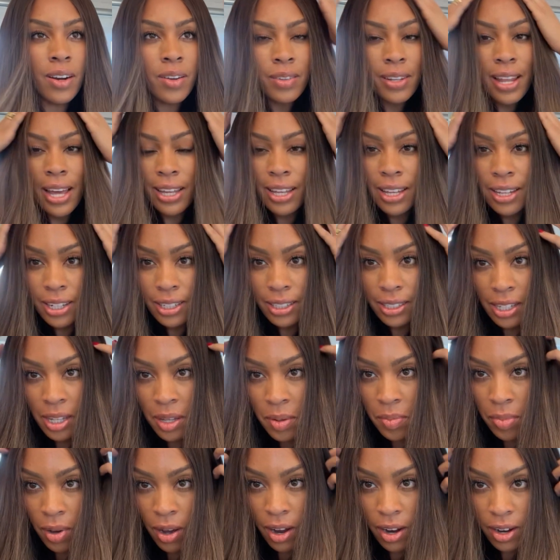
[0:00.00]
I don't like a
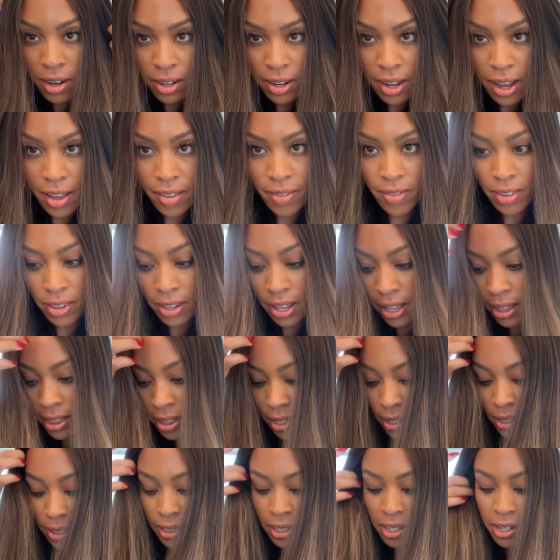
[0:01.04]
clean part. I feel
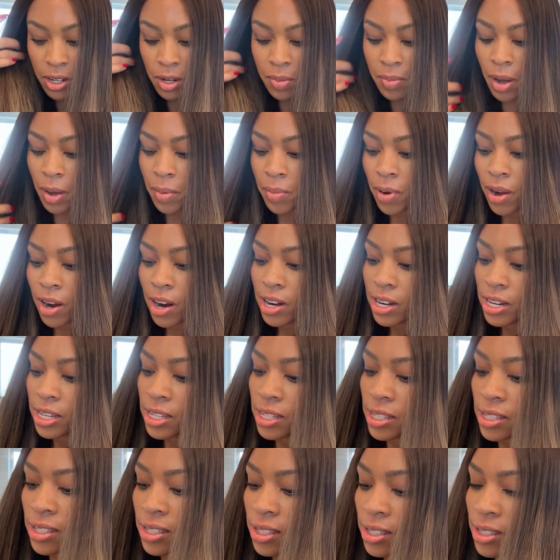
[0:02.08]
like the cleaner my
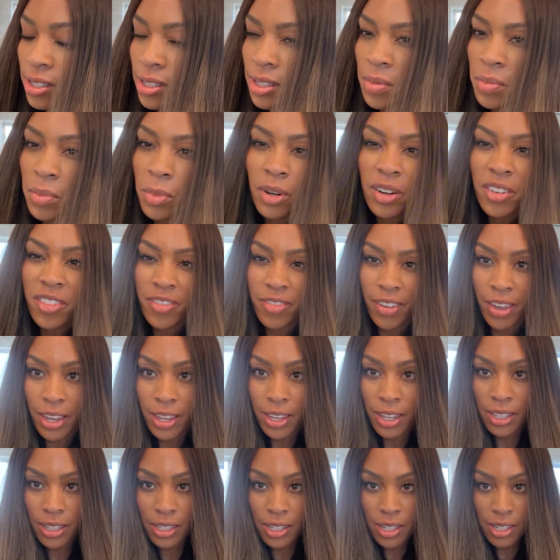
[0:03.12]
part is, the more
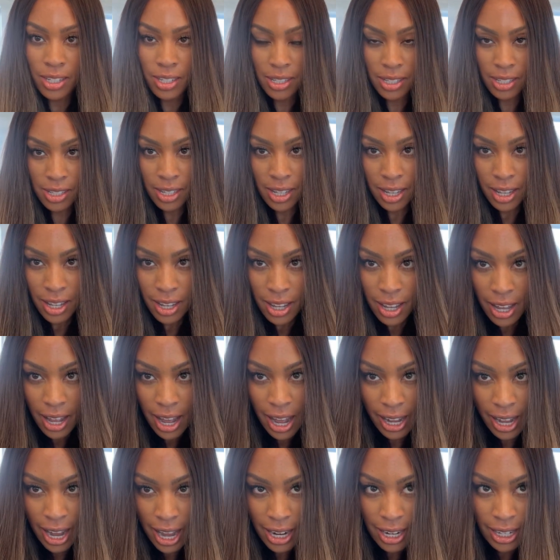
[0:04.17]
fake it looks.
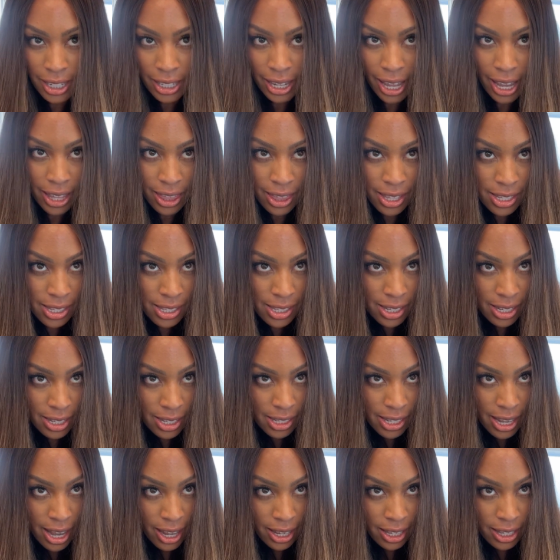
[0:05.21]
I kind of like
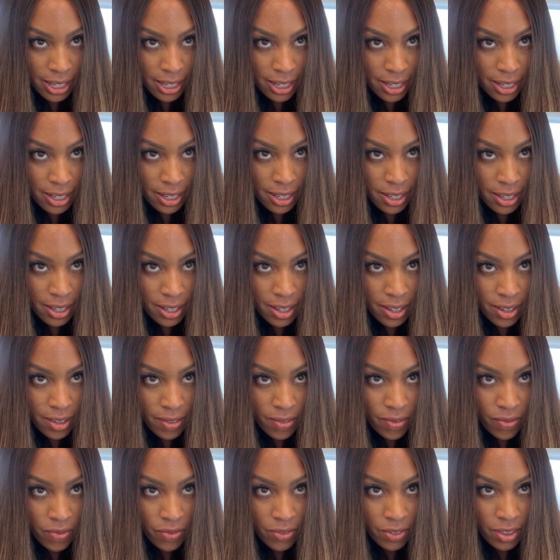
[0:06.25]
this zigzaggy,
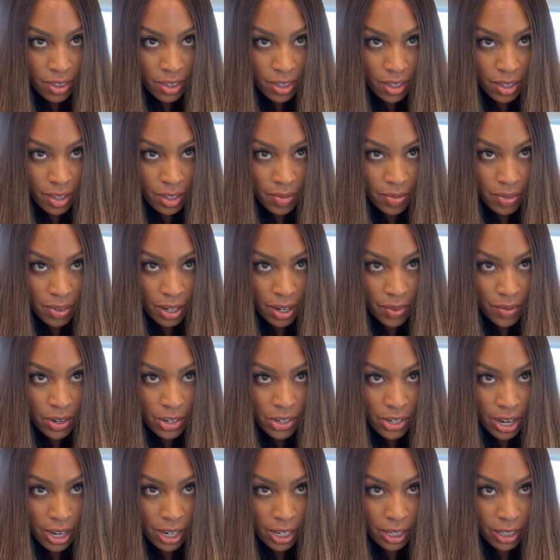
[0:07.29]

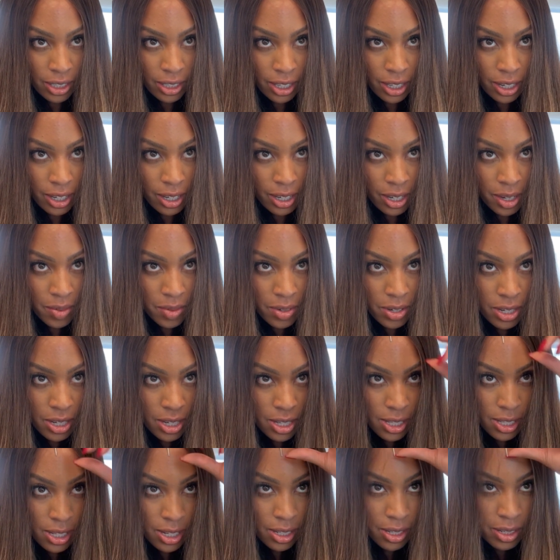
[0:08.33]
but I'm gonna try to clean it
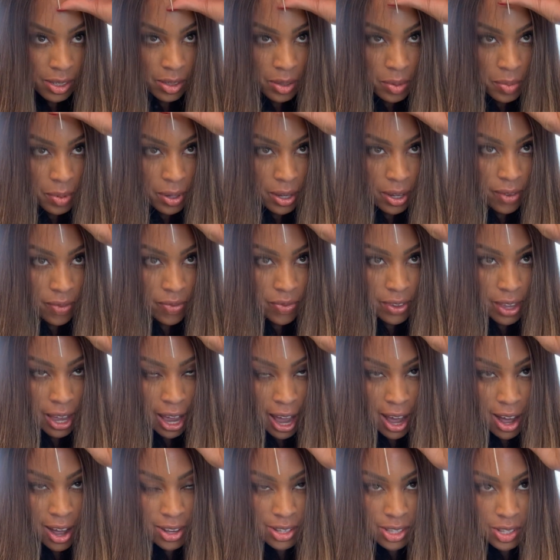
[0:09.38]
up just a little
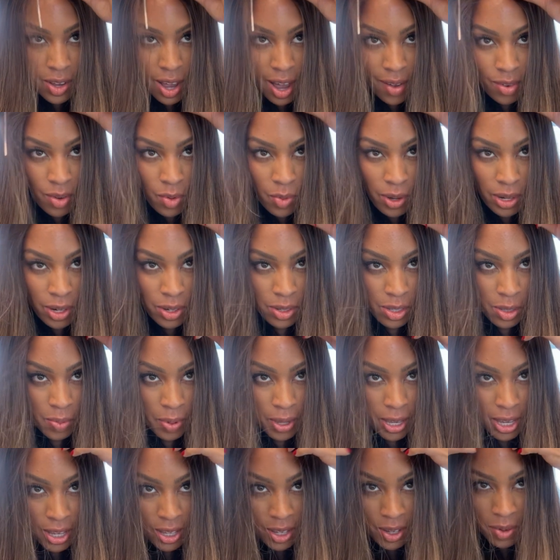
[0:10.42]
bit. I also have a
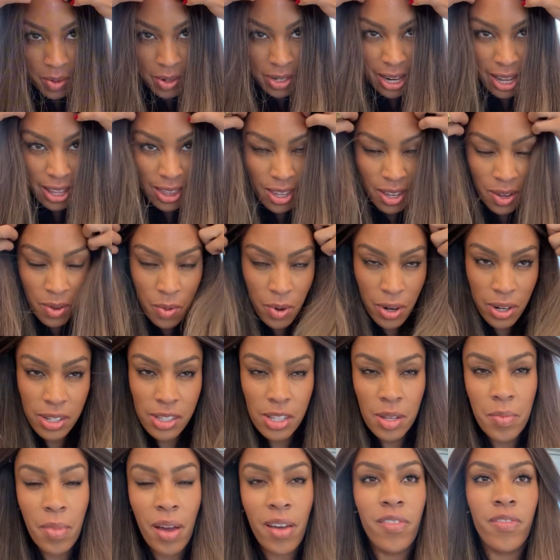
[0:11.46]
widow's peak, which I think
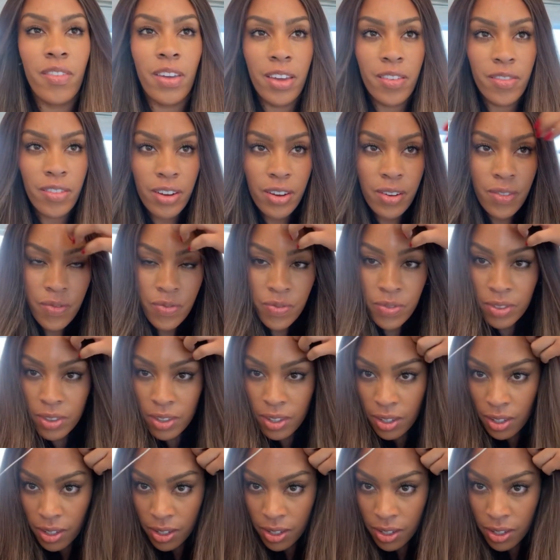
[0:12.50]
works in my favor.